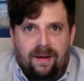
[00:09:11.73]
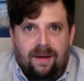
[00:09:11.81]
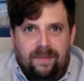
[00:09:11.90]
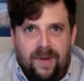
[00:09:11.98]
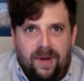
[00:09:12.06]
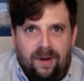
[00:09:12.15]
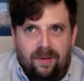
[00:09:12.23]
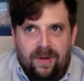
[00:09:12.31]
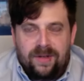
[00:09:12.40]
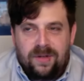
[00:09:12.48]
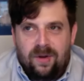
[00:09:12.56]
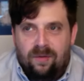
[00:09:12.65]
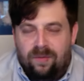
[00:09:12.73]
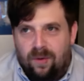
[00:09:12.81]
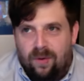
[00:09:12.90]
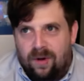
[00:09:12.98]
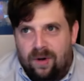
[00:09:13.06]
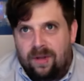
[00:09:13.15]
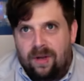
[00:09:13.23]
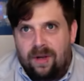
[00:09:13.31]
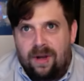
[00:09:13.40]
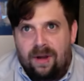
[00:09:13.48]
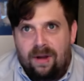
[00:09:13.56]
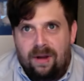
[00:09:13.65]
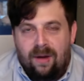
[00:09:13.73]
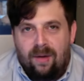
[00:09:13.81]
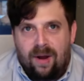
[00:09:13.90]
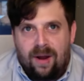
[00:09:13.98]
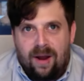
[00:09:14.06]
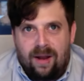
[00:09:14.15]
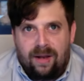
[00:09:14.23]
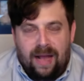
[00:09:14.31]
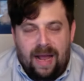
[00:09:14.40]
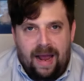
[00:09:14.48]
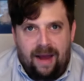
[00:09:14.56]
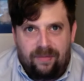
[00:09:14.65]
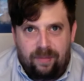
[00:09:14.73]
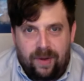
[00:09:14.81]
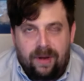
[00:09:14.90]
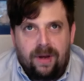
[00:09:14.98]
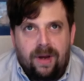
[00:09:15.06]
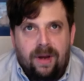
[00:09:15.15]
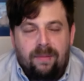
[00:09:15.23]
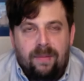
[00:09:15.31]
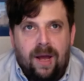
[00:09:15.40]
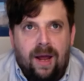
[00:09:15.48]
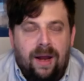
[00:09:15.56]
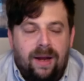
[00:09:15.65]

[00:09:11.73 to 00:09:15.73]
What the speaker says: you know, and so forth. And, you know, I laughed, but in the